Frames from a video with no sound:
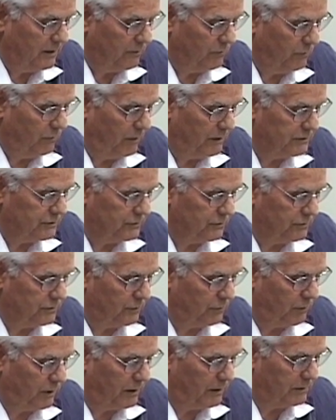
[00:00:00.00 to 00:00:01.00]
rustled
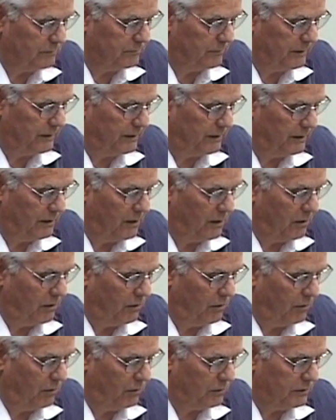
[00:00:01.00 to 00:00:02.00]
around me
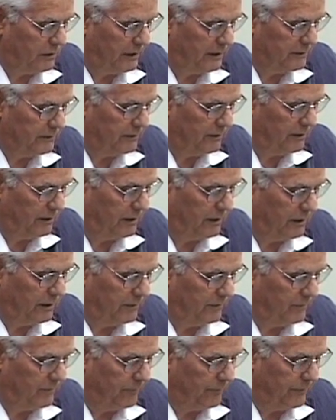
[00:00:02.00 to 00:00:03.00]
all that
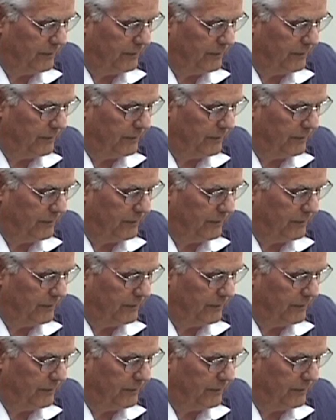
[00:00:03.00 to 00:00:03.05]
night